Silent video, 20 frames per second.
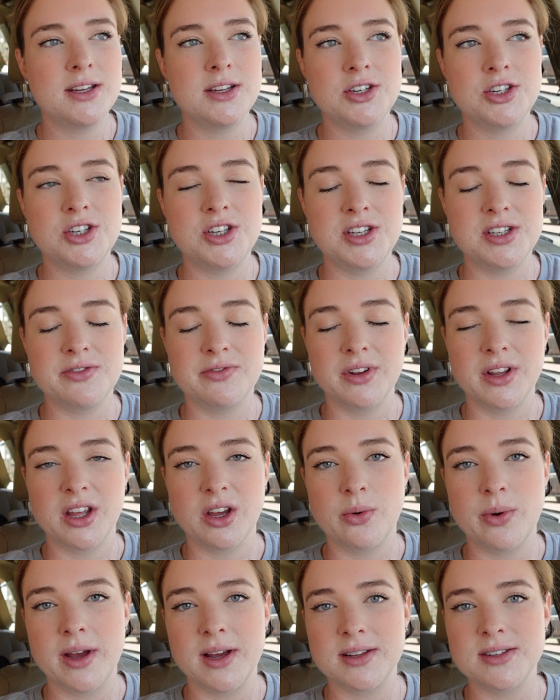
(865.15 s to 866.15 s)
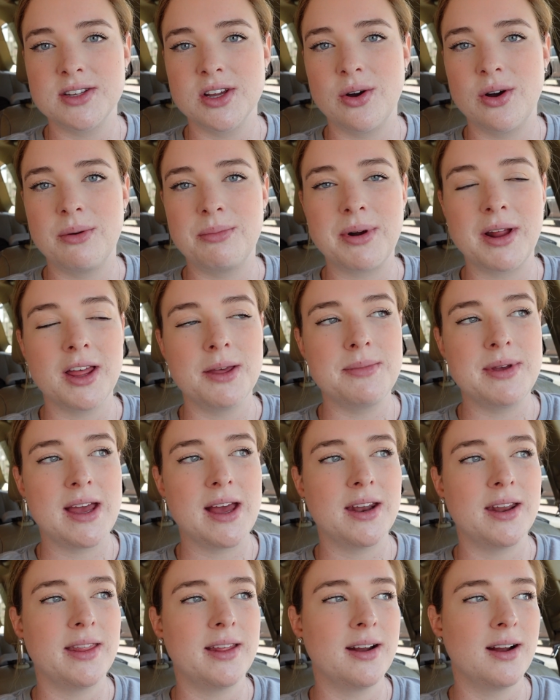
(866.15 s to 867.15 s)
She's really quick, so I'll probably be
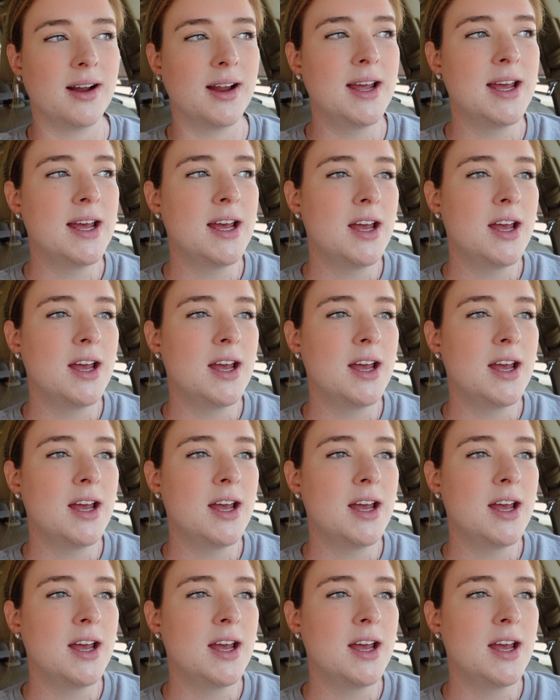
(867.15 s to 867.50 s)
out of there